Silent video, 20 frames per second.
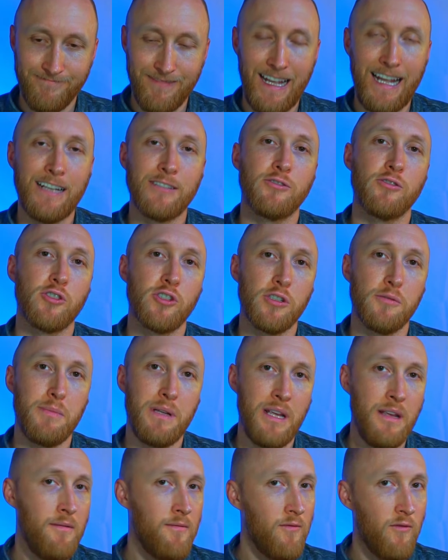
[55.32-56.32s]
answer should
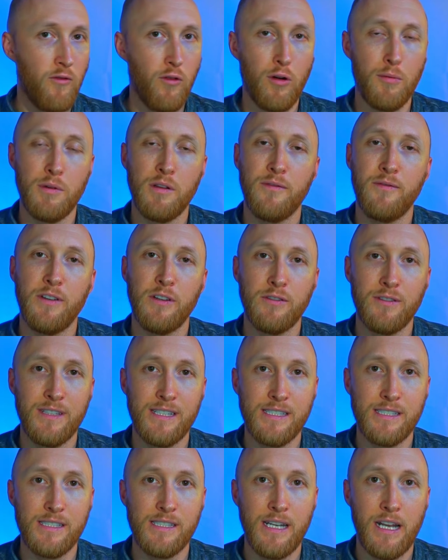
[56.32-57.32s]
be formula field in
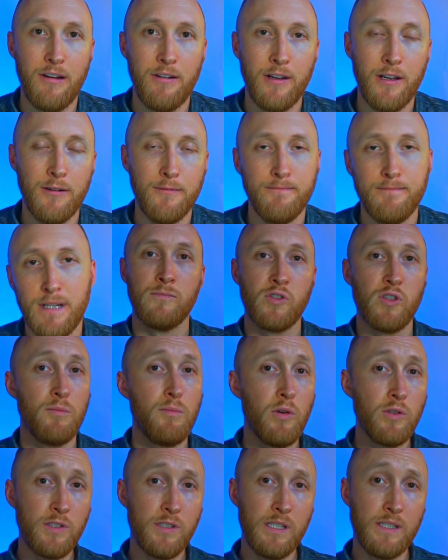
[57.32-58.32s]
this scenario. So
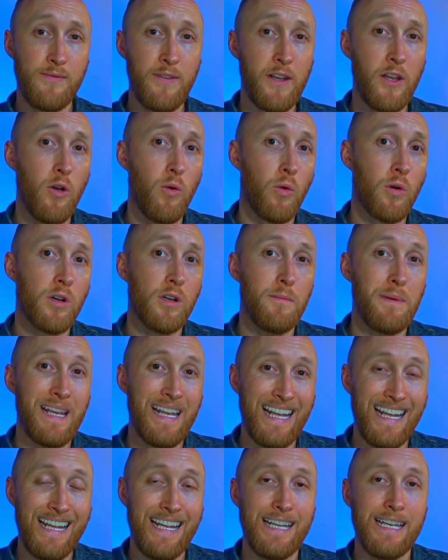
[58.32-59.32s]
most of this video, we're going to
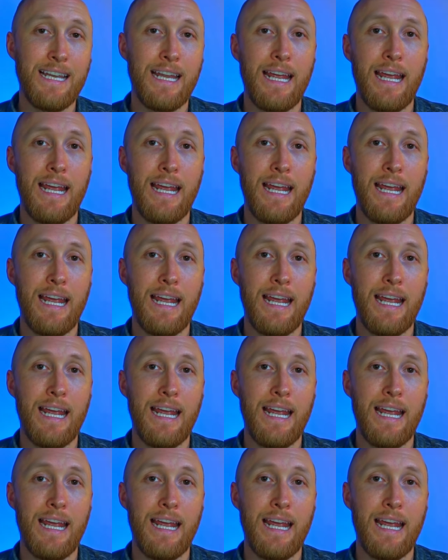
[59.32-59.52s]
be in